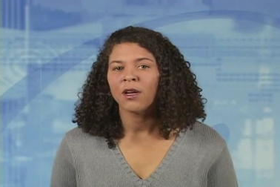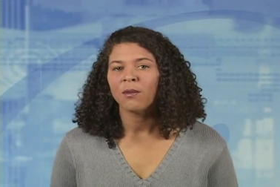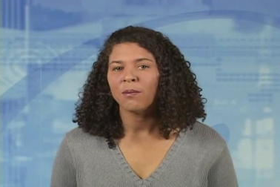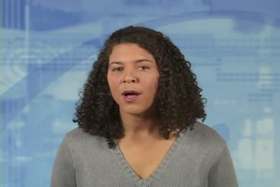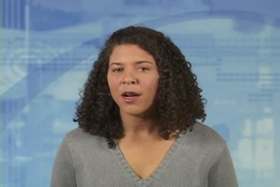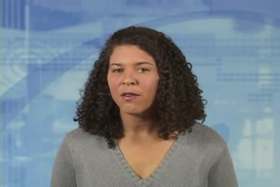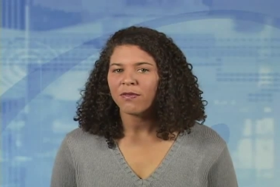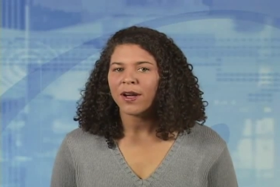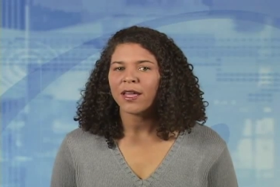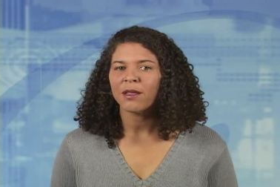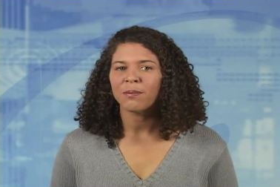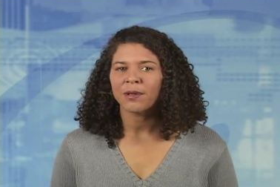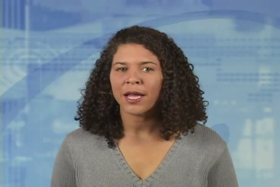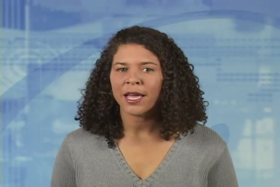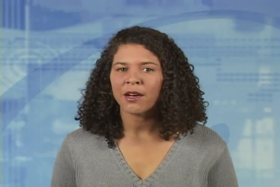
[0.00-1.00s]
Modify the
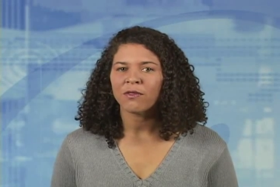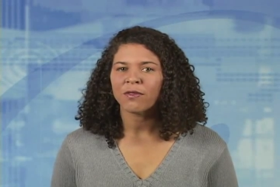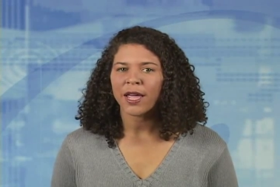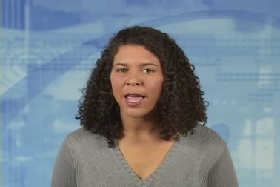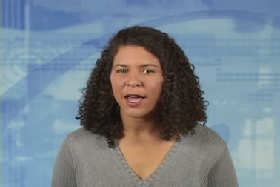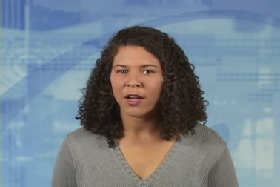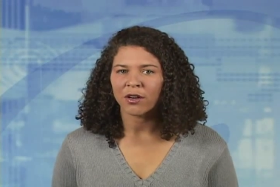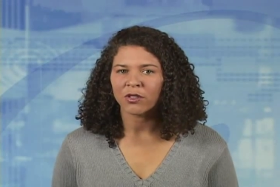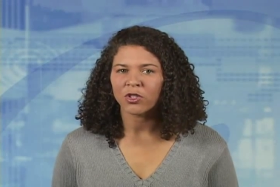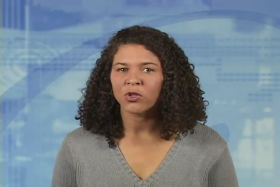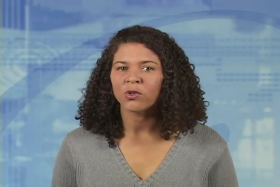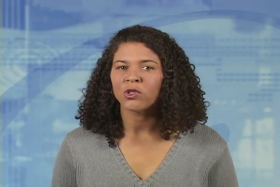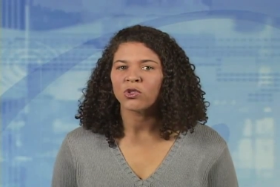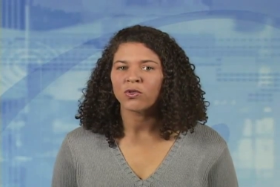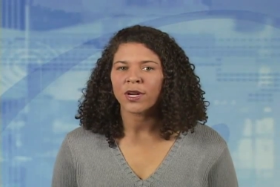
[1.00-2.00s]
plan of care
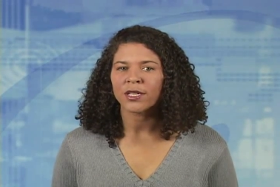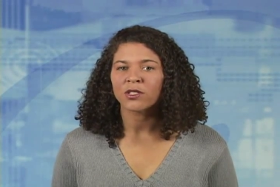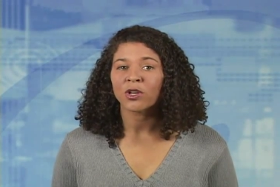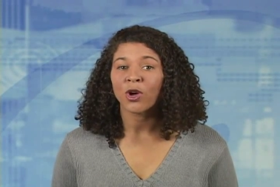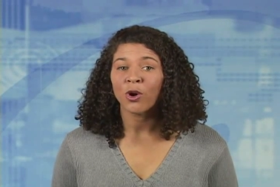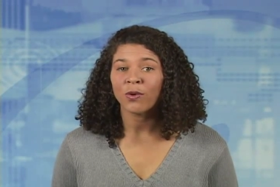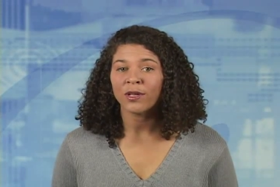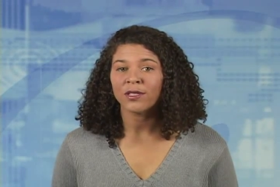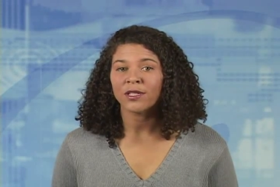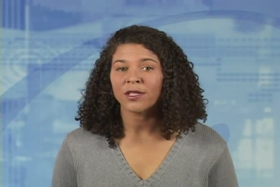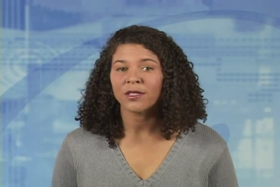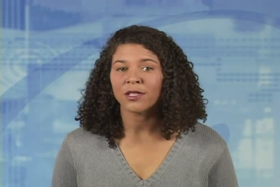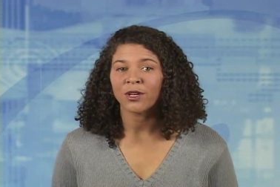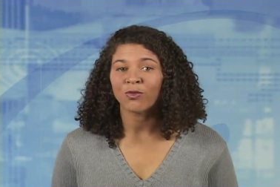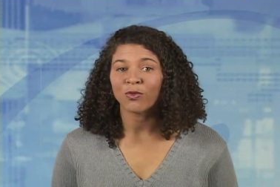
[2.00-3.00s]
to address
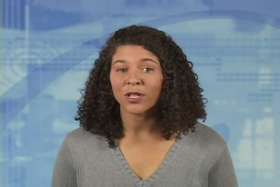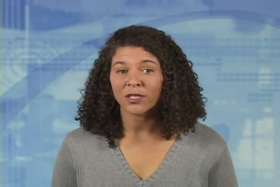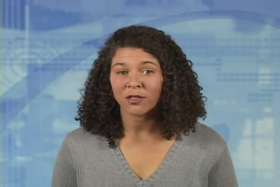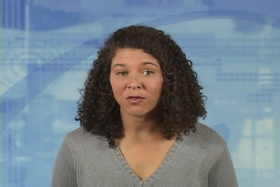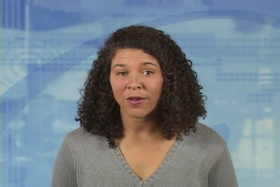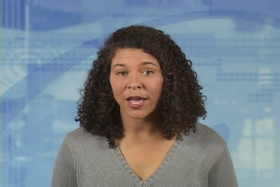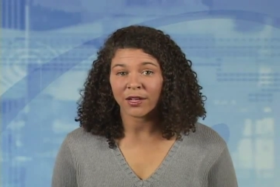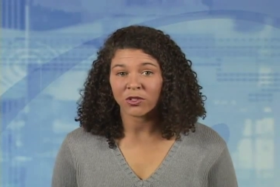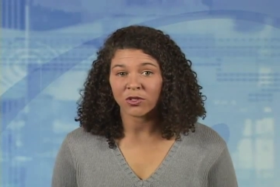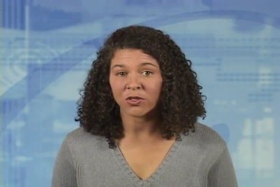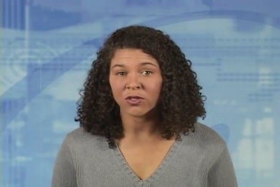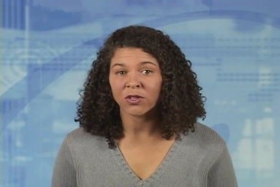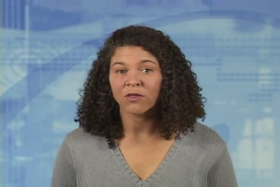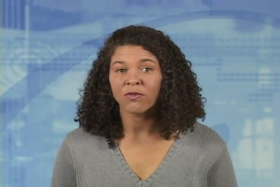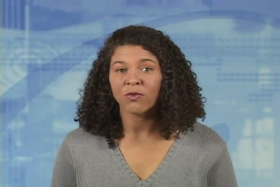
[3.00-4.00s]
coexisting risk
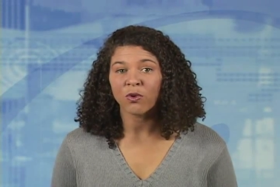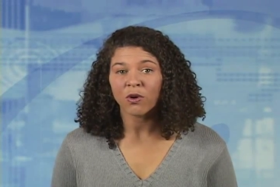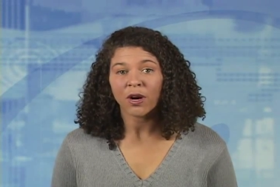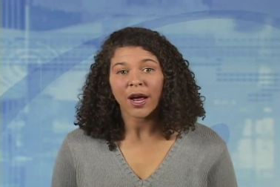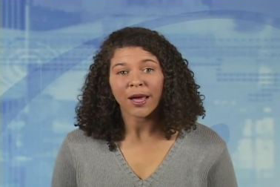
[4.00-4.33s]
factors for